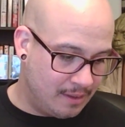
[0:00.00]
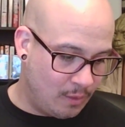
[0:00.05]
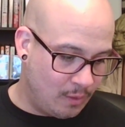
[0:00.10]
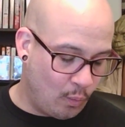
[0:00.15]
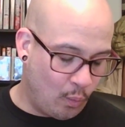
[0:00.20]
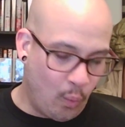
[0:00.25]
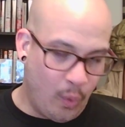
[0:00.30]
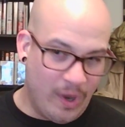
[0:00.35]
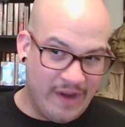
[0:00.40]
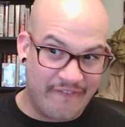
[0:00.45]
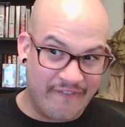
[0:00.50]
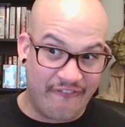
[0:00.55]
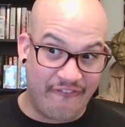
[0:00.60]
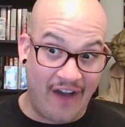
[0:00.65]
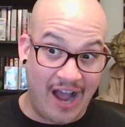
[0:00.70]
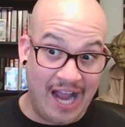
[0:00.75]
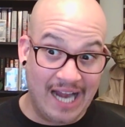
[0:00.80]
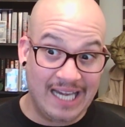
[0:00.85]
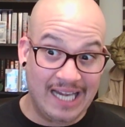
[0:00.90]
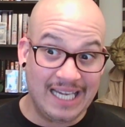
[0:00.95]
We
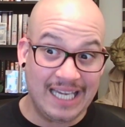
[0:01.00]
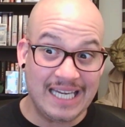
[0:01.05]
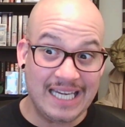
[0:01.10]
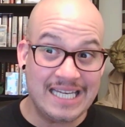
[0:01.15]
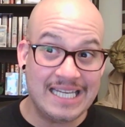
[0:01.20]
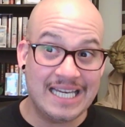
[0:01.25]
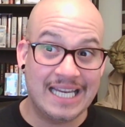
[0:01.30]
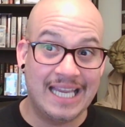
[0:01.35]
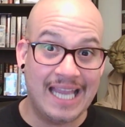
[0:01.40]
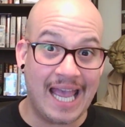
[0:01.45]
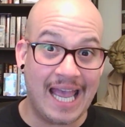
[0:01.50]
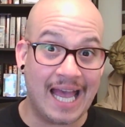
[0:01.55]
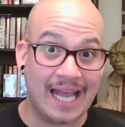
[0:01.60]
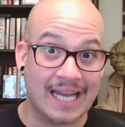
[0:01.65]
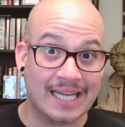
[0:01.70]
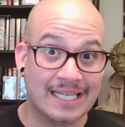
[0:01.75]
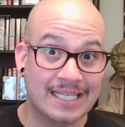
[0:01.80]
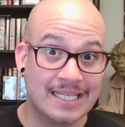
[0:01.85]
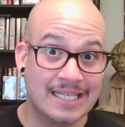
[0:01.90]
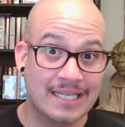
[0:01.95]
finally
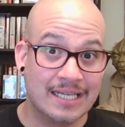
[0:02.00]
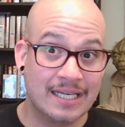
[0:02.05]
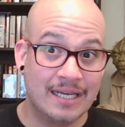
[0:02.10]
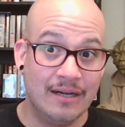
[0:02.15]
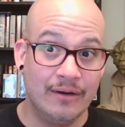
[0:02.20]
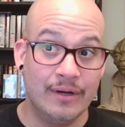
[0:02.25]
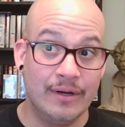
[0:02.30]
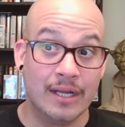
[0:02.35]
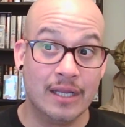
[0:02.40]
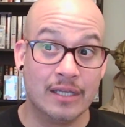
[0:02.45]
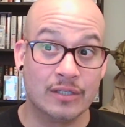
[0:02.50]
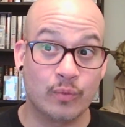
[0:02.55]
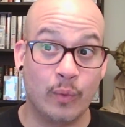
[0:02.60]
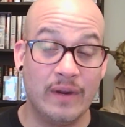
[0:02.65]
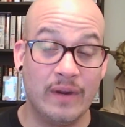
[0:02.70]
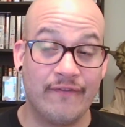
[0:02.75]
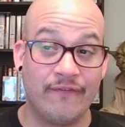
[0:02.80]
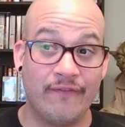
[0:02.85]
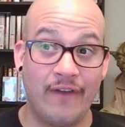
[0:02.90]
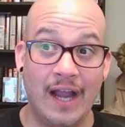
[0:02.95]
get, here it is,
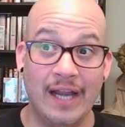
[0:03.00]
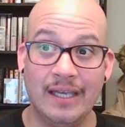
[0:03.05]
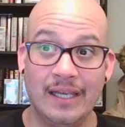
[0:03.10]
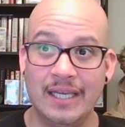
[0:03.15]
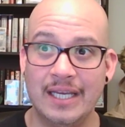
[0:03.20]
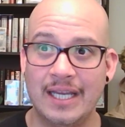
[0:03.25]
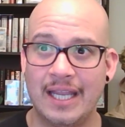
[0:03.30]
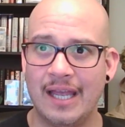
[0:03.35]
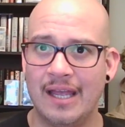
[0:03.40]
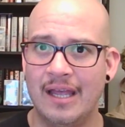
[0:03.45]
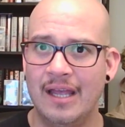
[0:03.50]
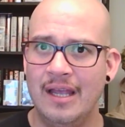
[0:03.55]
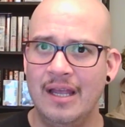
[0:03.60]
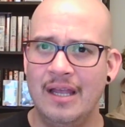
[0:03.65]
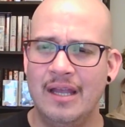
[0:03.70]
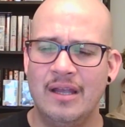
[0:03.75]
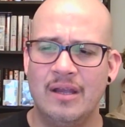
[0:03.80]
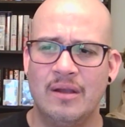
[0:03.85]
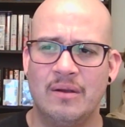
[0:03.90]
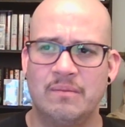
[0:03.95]
we finally get,
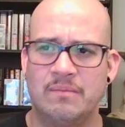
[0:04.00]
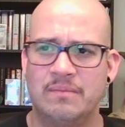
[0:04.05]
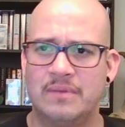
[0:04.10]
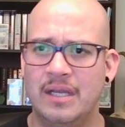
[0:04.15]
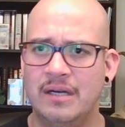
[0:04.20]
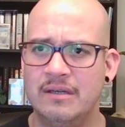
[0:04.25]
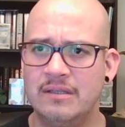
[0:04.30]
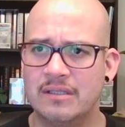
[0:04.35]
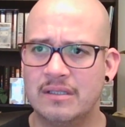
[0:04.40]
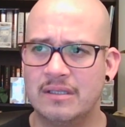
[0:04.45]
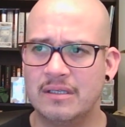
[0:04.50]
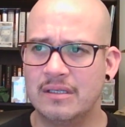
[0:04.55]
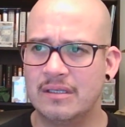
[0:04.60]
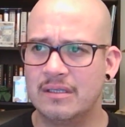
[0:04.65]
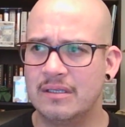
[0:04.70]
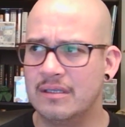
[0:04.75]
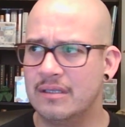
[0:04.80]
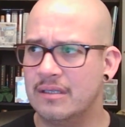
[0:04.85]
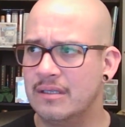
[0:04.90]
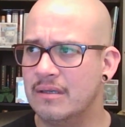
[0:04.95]
there,
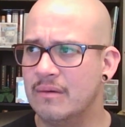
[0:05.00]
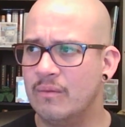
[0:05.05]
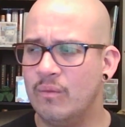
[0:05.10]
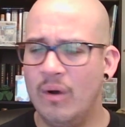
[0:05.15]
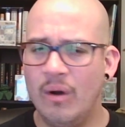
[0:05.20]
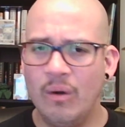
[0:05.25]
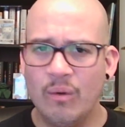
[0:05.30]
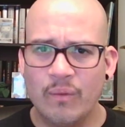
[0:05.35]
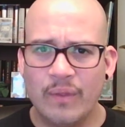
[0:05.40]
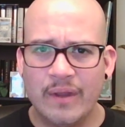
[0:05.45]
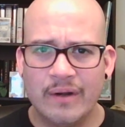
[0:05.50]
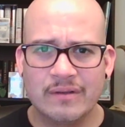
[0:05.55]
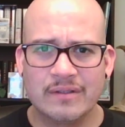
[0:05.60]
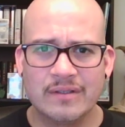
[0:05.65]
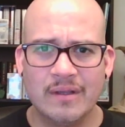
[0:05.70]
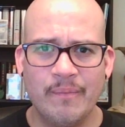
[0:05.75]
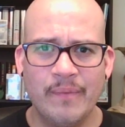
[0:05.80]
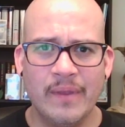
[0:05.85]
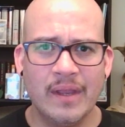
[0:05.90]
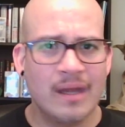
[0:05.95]
whoa, there's
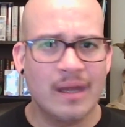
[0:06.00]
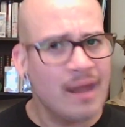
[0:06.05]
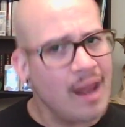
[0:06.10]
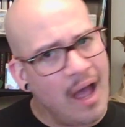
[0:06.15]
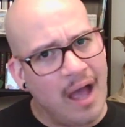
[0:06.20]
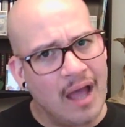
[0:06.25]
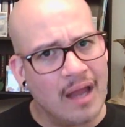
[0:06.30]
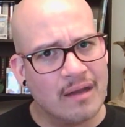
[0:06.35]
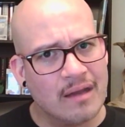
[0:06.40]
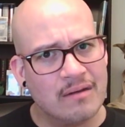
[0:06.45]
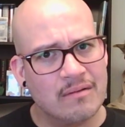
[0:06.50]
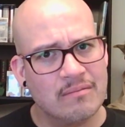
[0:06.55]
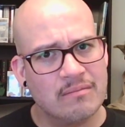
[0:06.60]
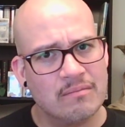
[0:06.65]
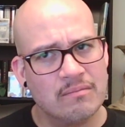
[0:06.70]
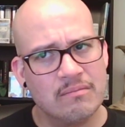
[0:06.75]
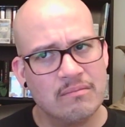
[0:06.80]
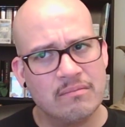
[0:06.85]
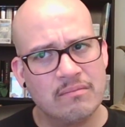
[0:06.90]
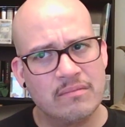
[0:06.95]
something not
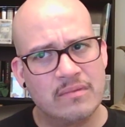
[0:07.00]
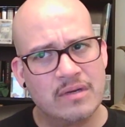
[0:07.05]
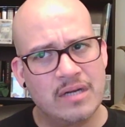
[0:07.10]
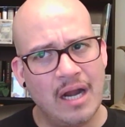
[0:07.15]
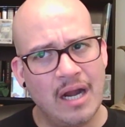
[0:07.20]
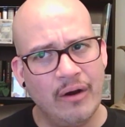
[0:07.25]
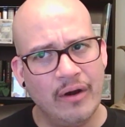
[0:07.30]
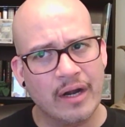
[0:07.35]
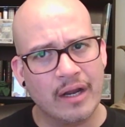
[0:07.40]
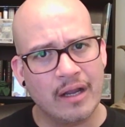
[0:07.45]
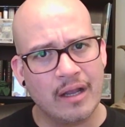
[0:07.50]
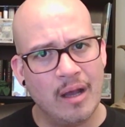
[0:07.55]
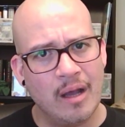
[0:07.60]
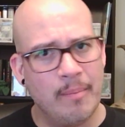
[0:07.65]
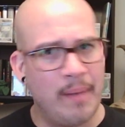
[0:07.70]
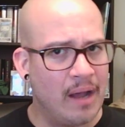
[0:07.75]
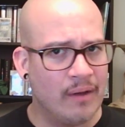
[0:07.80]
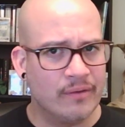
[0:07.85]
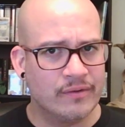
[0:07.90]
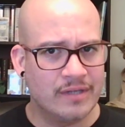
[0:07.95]
Derek
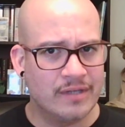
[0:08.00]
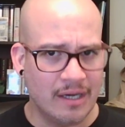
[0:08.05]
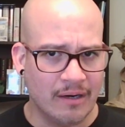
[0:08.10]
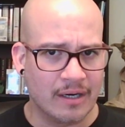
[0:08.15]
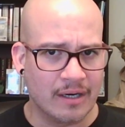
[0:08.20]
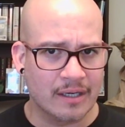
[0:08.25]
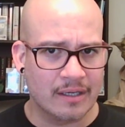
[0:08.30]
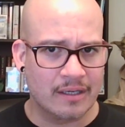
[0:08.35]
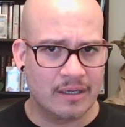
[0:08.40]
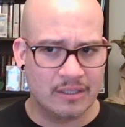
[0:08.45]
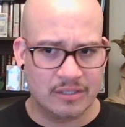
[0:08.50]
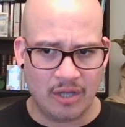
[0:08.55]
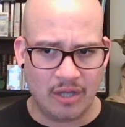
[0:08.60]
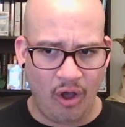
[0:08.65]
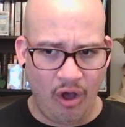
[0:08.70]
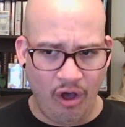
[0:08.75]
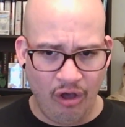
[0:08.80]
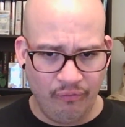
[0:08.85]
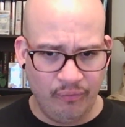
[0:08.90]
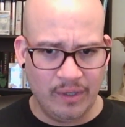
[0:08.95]
about Derek. Because
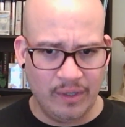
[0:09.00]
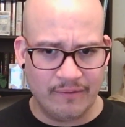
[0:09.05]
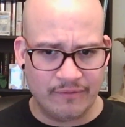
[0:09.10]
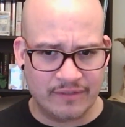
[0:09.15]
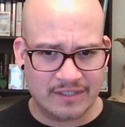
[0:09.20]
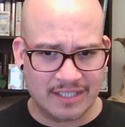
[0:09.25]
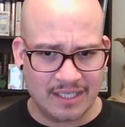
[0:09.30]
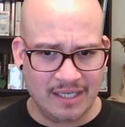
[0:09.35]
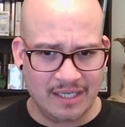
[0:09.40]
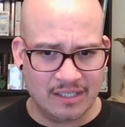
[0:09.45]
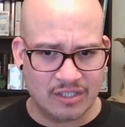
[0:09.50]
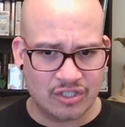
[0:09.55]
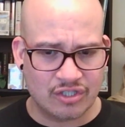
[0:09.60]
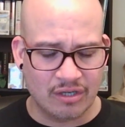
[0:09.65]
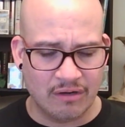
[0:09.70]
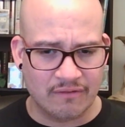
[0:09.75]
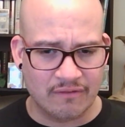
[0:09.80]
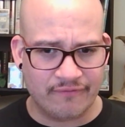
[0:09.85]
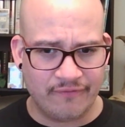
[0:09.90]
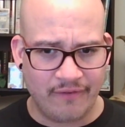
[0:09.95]
all we've seen
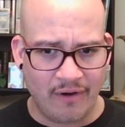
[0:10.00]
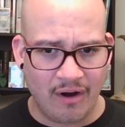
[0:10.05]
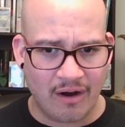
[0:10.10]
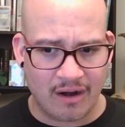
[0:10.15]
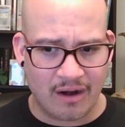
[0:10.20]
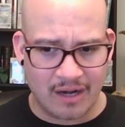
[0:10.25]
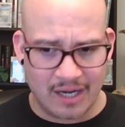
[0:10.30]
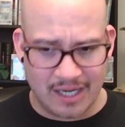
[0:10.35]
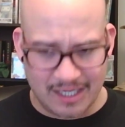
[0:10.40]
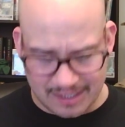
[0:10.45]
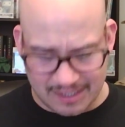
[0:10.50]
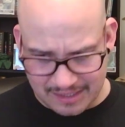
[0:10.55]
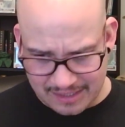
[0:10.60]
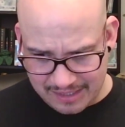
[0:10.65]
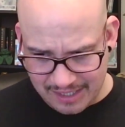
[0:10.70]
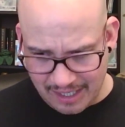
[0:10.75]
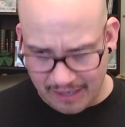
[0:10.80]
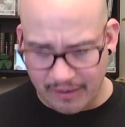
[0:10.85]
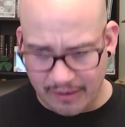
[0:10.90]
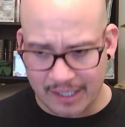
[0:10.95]
so far is
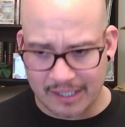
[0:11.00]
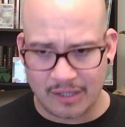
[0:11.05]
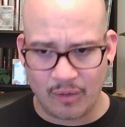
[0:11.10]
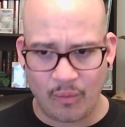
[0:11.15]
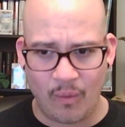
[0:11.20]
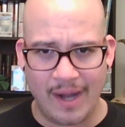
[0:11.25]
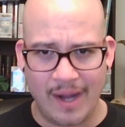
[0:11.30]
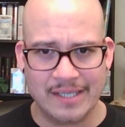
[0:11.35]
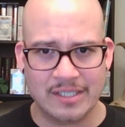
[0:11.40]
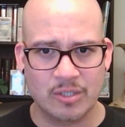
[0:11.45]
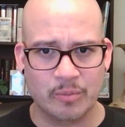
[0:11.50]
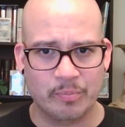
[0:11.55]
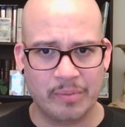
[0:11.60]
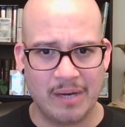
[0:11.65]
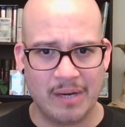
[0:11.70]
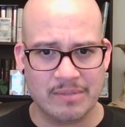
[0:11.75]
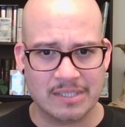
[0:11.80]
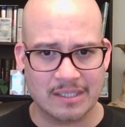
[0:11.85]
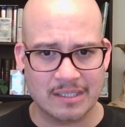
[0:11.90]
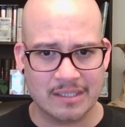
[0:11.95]
Derek the white
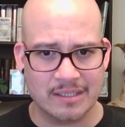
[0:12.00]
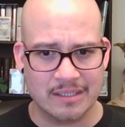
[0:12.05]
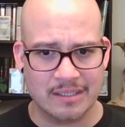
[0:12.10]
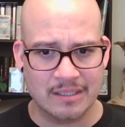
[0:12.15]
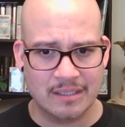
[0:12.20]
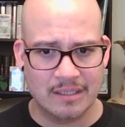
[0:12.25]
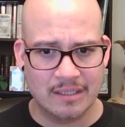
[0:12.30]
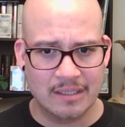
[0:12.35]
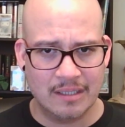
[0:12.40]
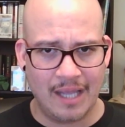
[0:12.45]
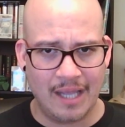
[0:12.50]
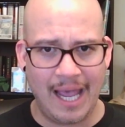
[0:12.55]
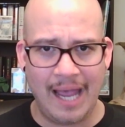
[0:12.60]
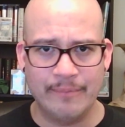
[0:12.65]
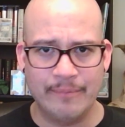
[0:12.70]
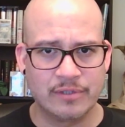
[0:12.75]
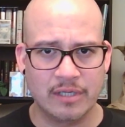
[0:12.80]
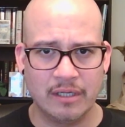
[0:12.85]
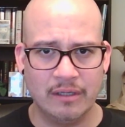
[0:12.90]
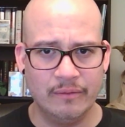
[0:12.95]
supremacist.
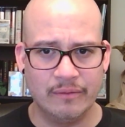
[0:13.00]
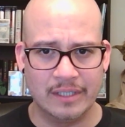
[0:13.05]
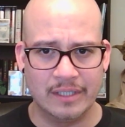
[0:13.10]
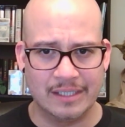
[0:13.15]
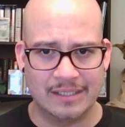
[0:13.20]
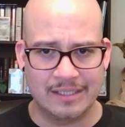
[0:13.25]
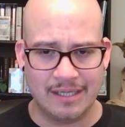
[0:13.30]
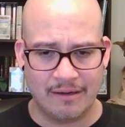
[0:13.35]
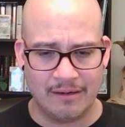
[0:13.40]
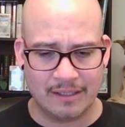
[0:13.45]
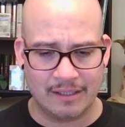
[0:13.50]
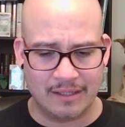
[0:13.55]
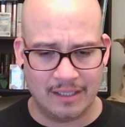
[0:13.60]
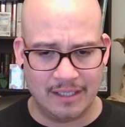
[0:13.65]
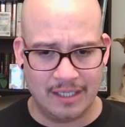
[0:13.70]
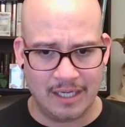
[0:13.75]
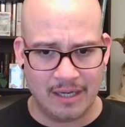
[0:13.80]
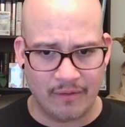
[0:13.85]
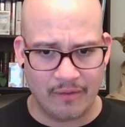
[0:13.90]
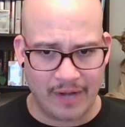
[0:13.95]
Absolutely. Derek the
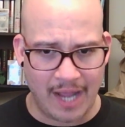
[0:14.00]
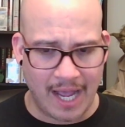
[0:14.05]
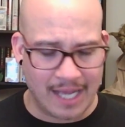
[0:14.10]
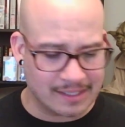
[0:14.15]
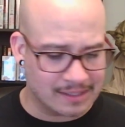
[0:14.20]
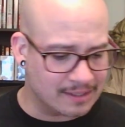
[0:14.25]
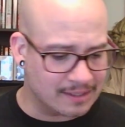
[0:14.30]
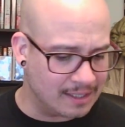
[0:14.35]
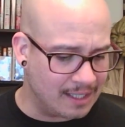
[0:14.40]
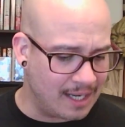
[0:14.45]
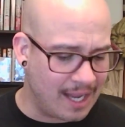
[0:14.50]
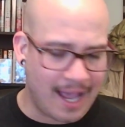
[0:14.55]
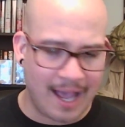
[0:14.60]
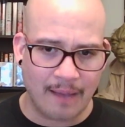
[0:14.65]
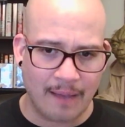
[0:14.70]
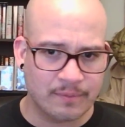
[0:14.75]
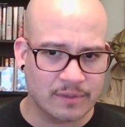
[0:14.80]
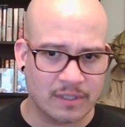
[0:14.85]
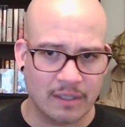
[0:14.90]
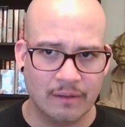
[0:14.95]
neo-Nazi.
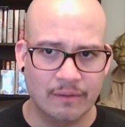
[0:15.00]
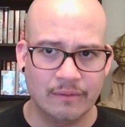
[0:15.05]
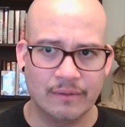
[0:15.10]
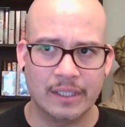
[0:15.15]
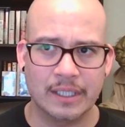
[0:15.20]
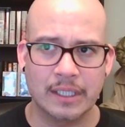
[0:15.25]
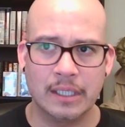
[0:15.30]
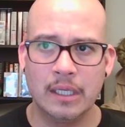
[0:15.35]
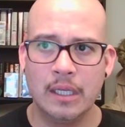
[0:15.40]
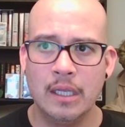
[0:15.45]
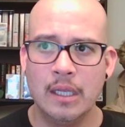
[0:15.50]
Absolutely.